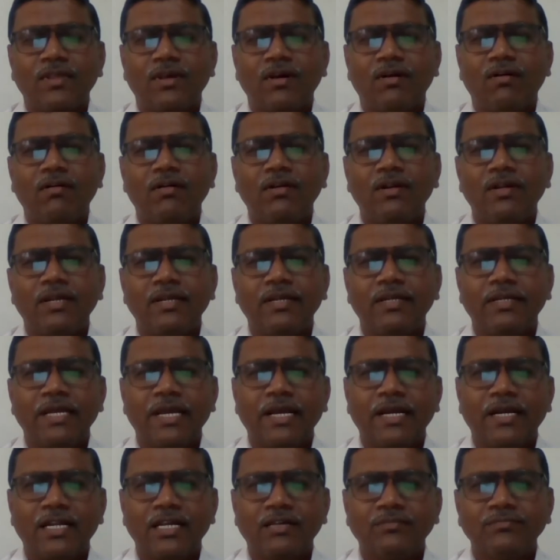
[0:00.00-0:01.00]
or
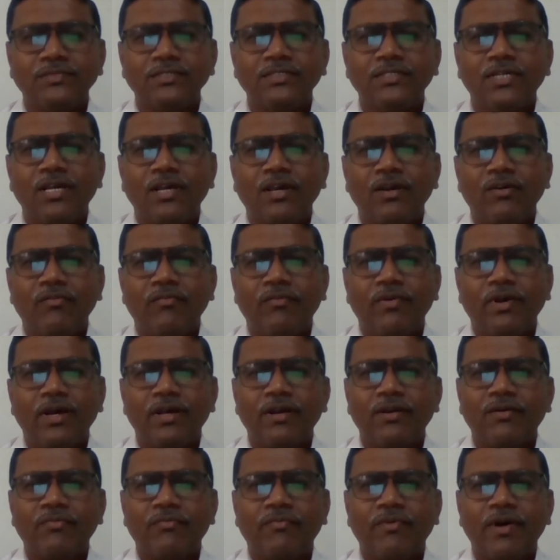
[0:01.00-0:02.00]
kingdoms
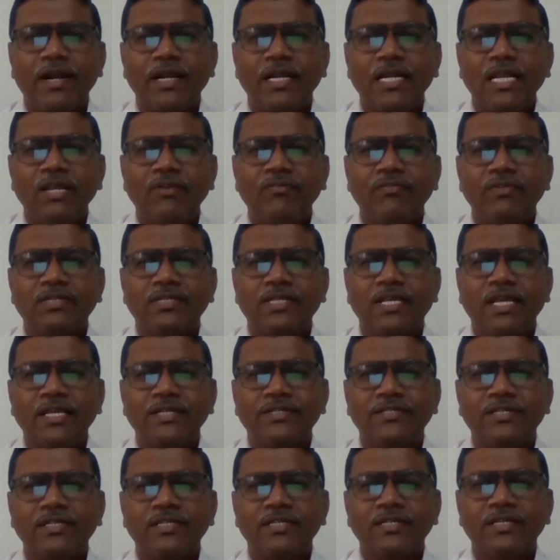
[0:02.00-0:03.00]
were fighting with
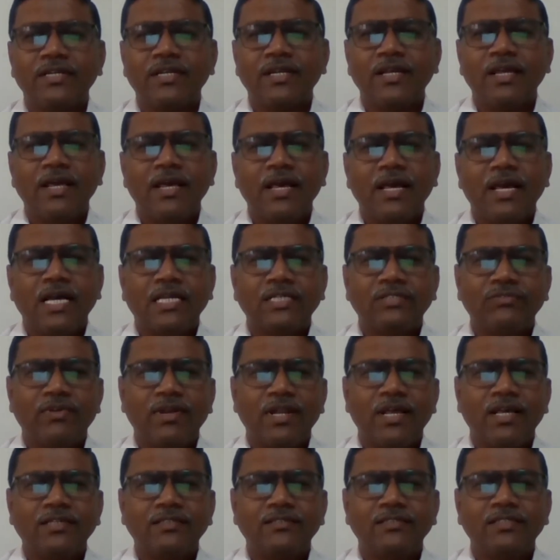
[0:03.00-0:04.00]
each other as well
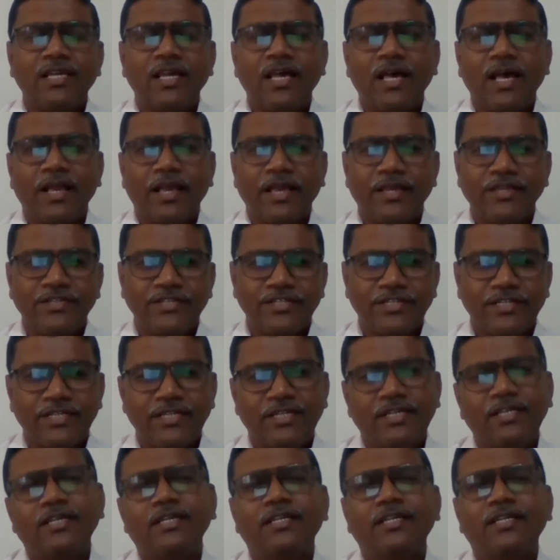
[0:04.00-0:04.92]
as against